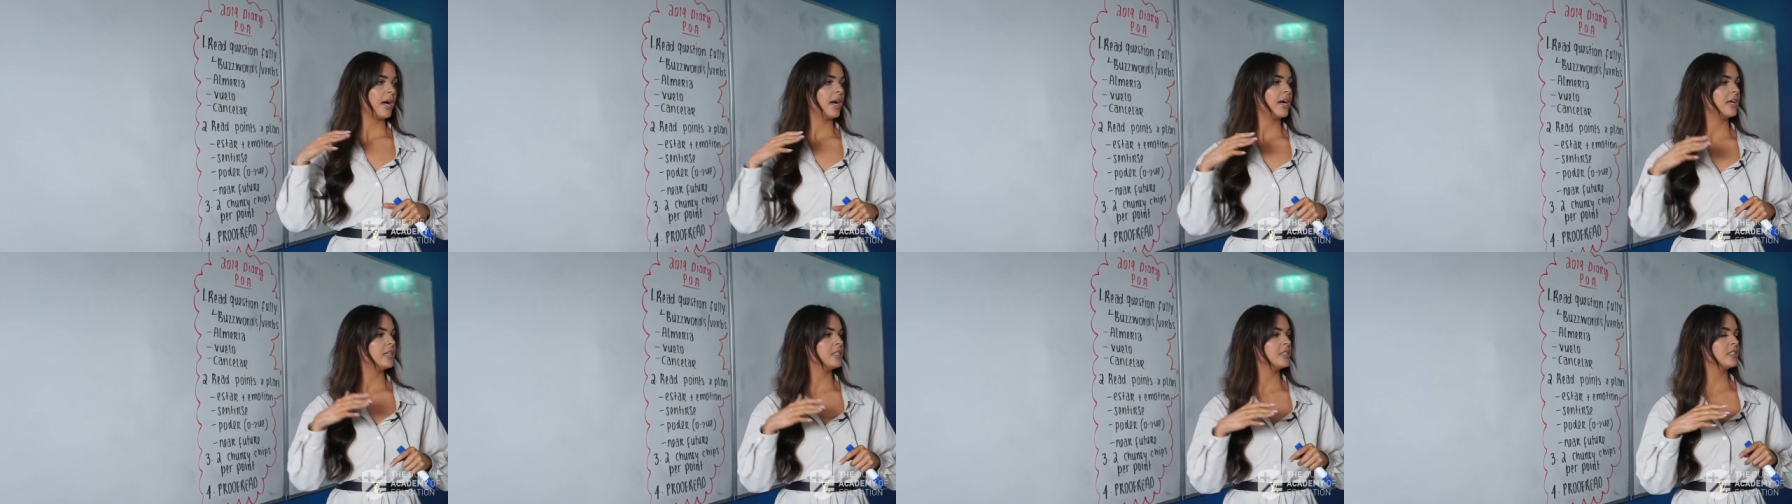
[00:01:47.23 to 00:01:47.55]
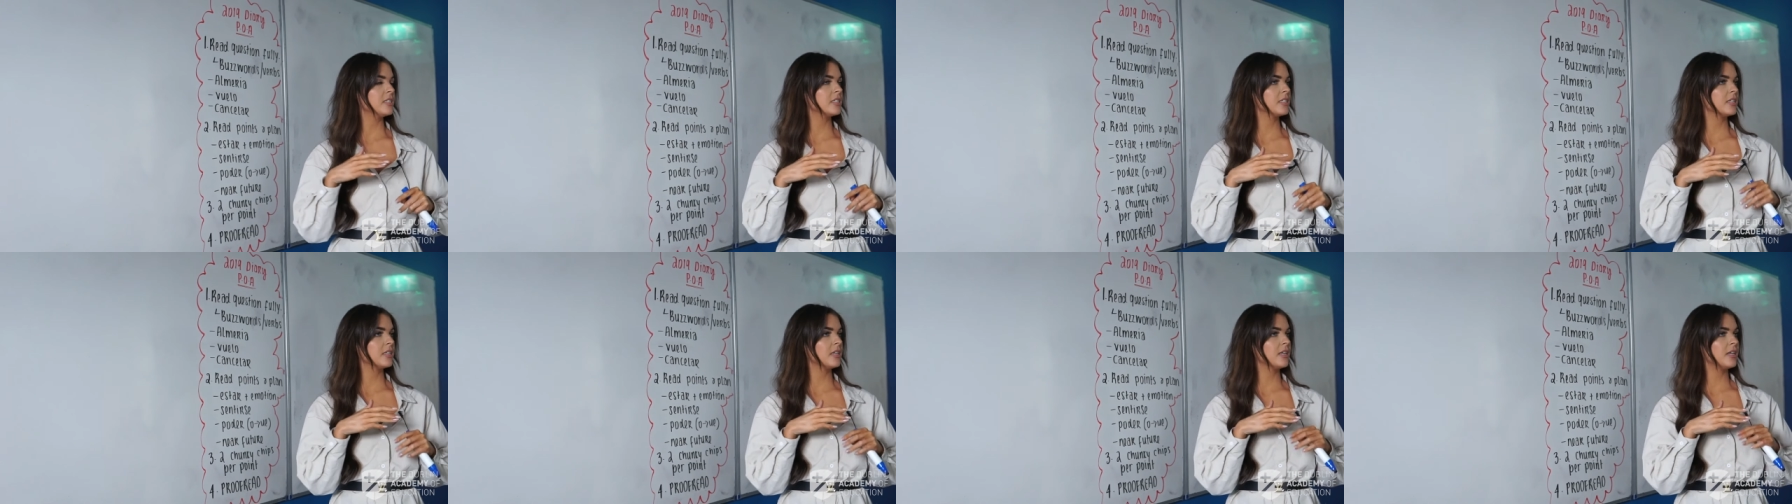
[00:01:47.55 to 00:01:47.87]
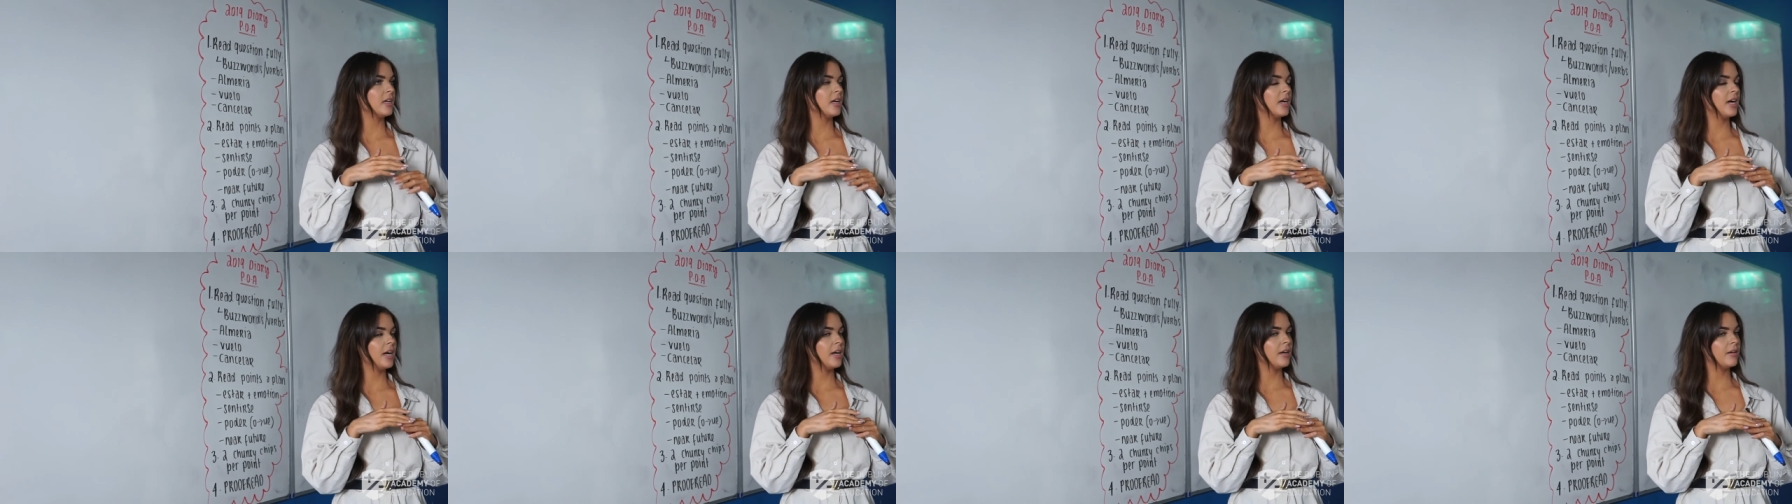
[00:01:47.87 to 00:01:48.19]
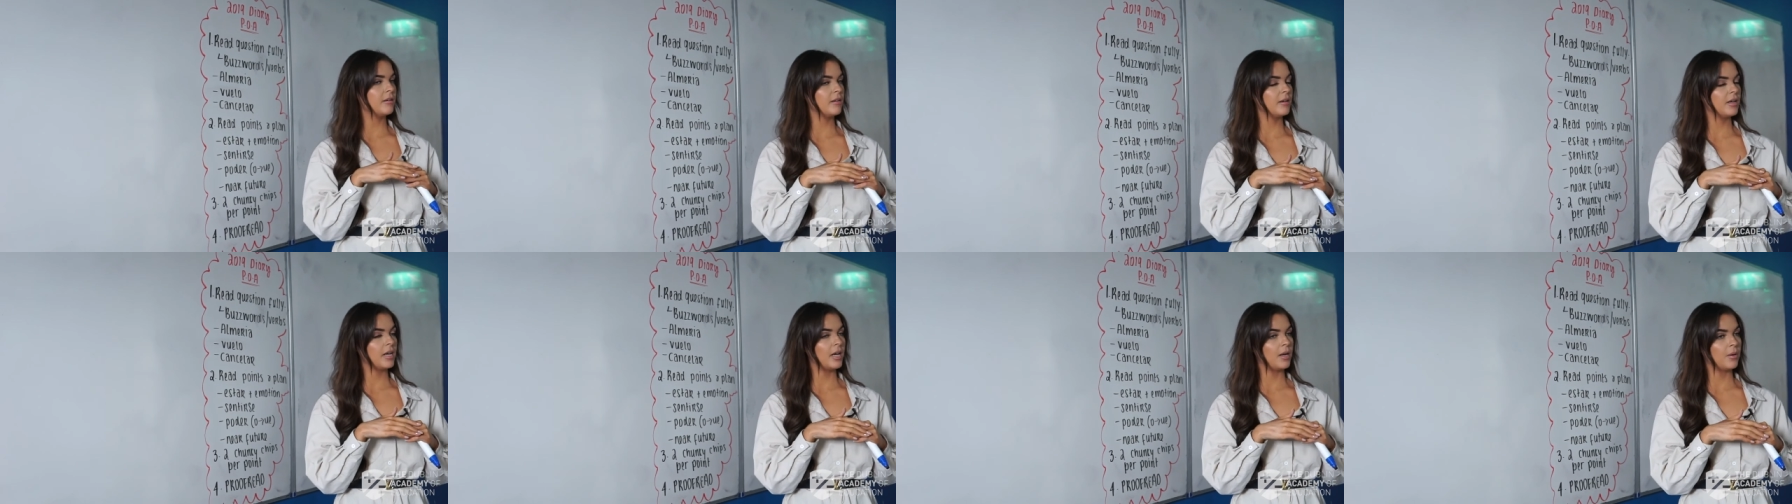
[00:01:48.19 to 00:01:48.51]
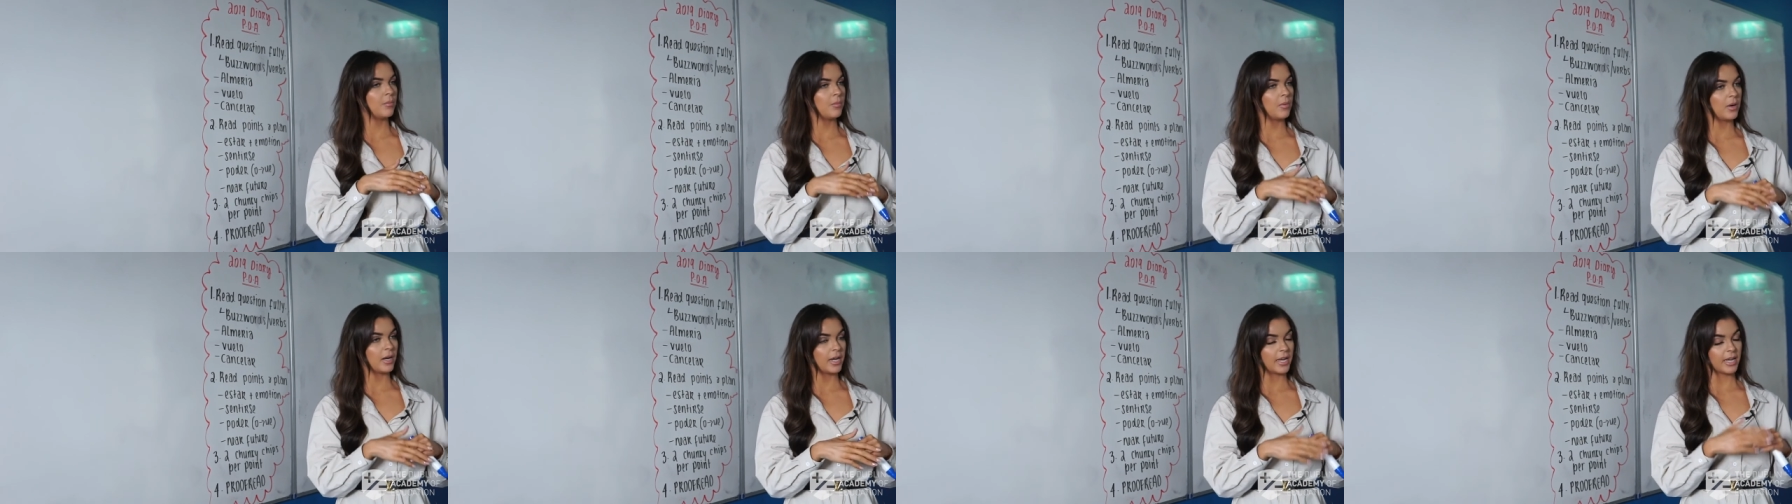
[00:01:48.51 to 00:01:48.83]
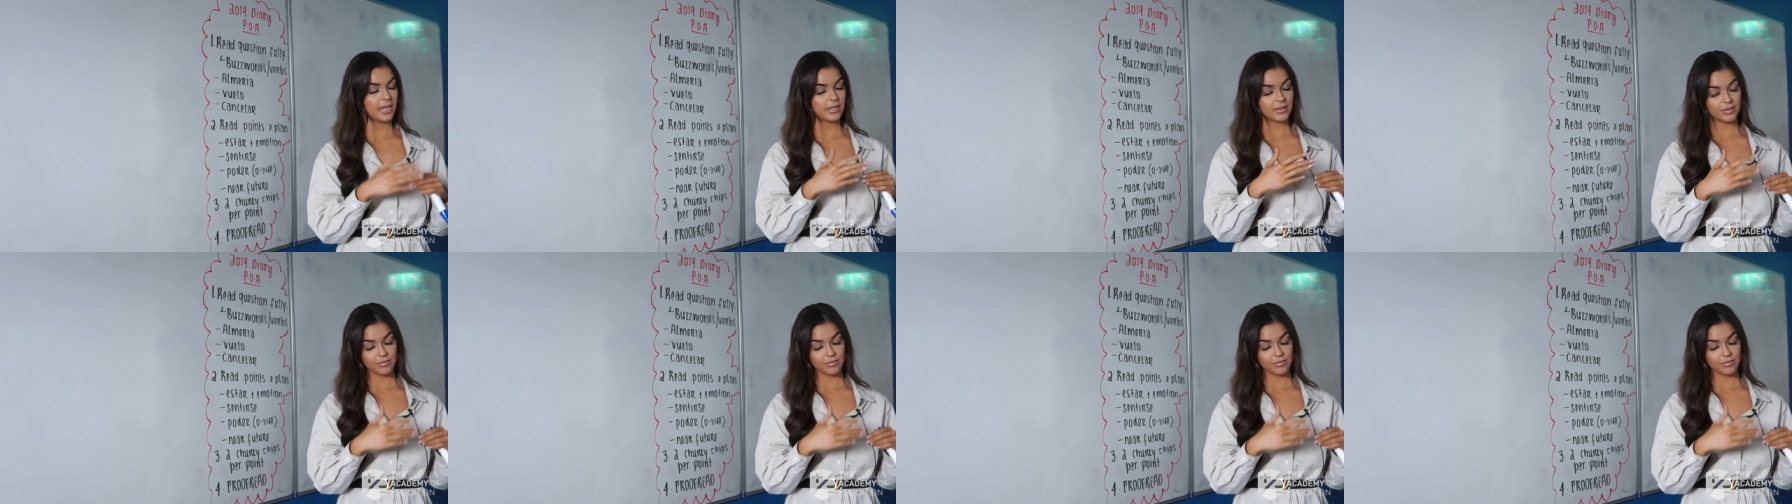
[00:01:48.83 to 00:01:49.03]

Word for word: And why,